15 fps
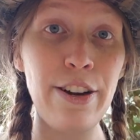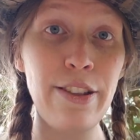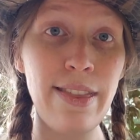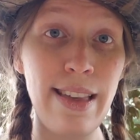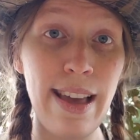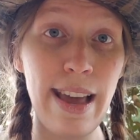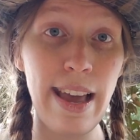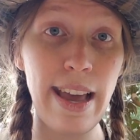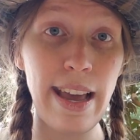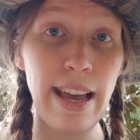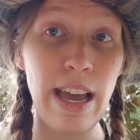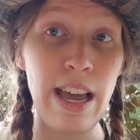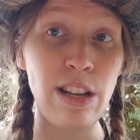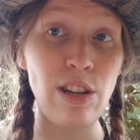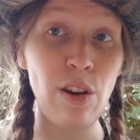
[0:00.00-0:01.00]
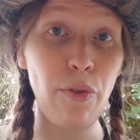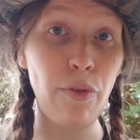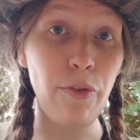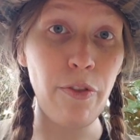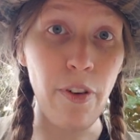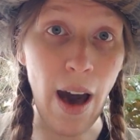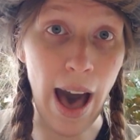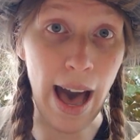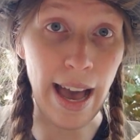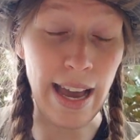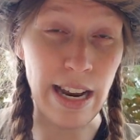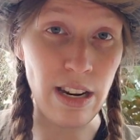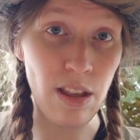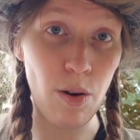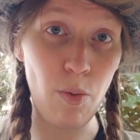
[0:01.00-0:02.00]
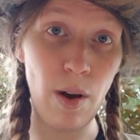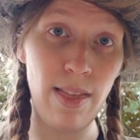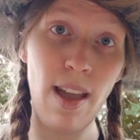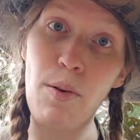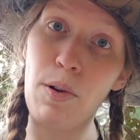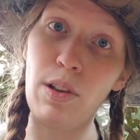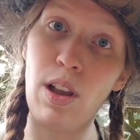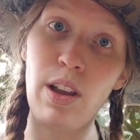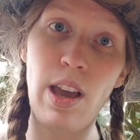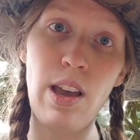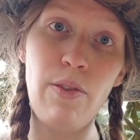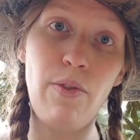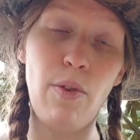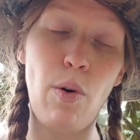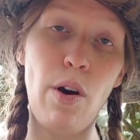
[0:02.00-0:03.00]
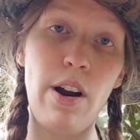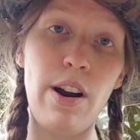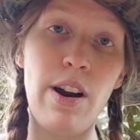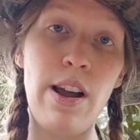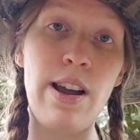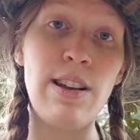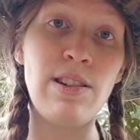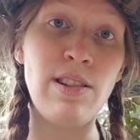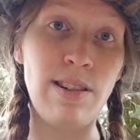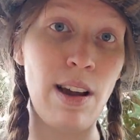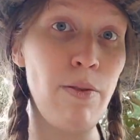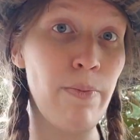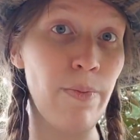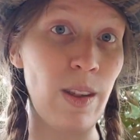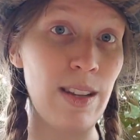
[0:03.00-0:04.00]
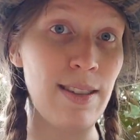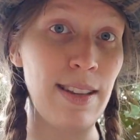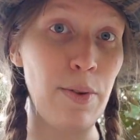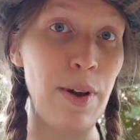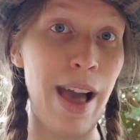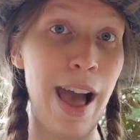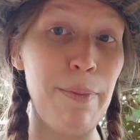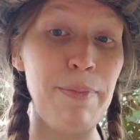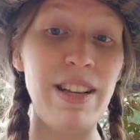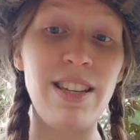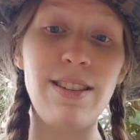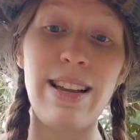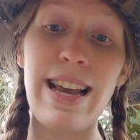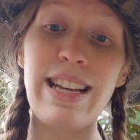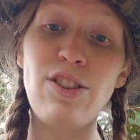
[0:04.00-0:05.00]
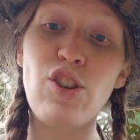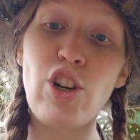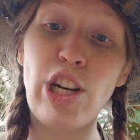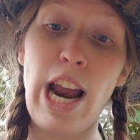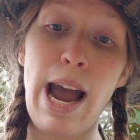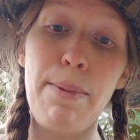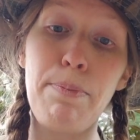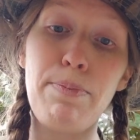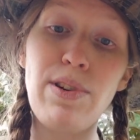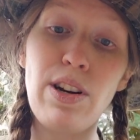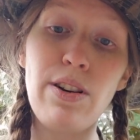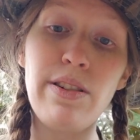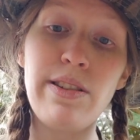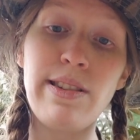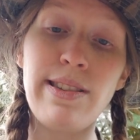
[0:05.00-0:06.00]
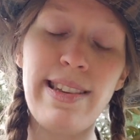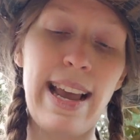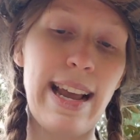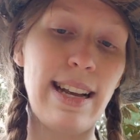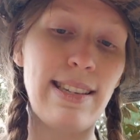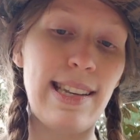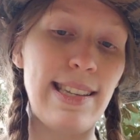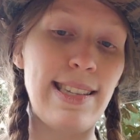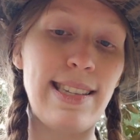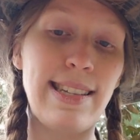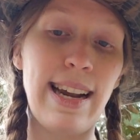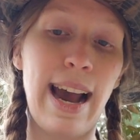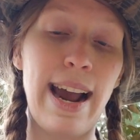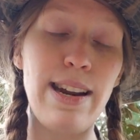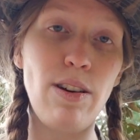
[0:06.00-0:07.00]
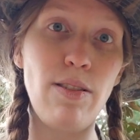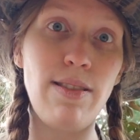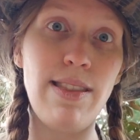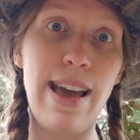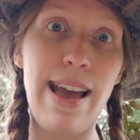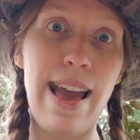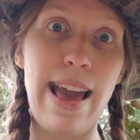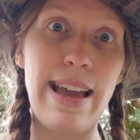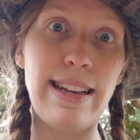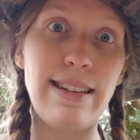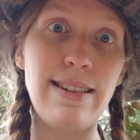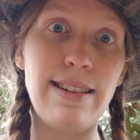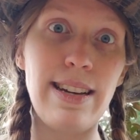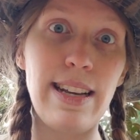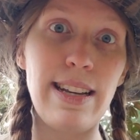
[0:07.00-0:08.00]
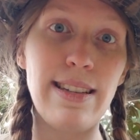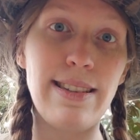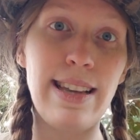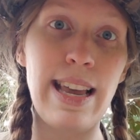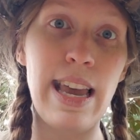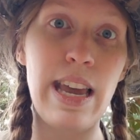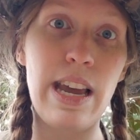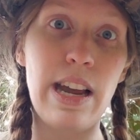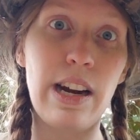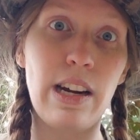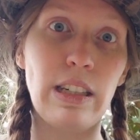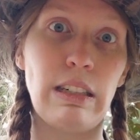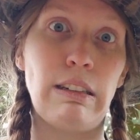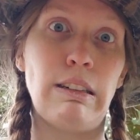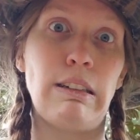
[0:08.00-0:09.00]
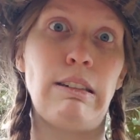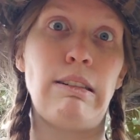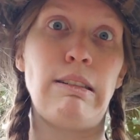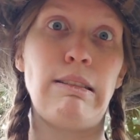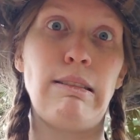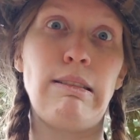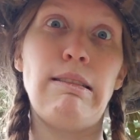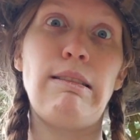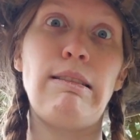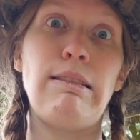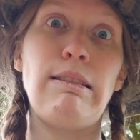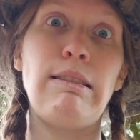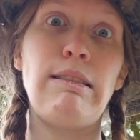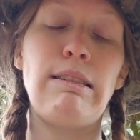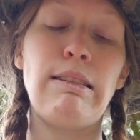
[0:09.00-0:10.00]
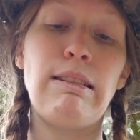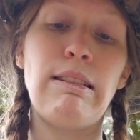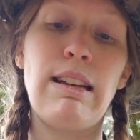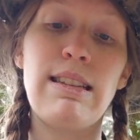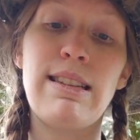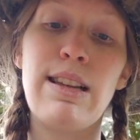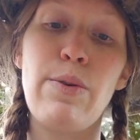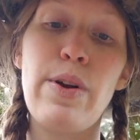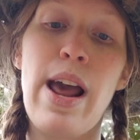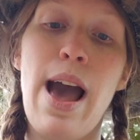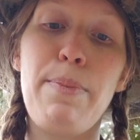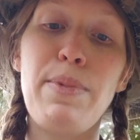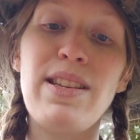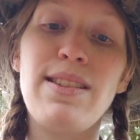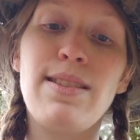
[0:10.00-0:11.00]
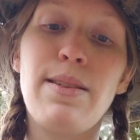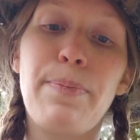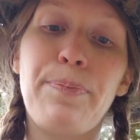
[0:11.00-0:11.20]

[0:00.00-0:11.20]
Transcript: thing to find the one they were looking for. So let's see what happens in chapter 6. It's titled "The End is Here." Let's see what happens.